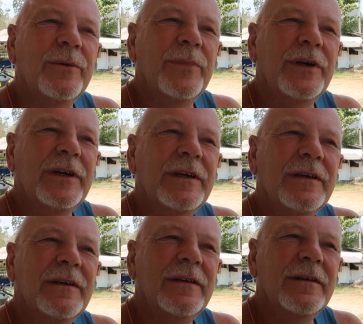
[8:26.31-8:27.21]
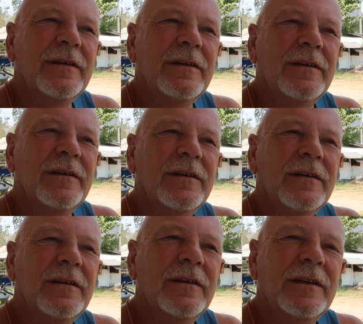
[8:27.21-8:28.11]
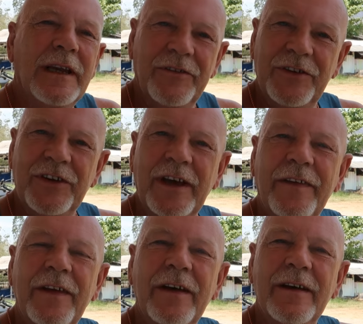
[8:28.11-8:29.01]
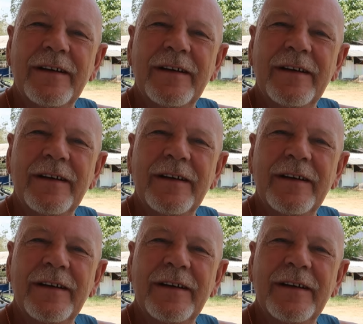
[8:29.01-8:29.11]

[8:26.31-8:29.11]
be living together?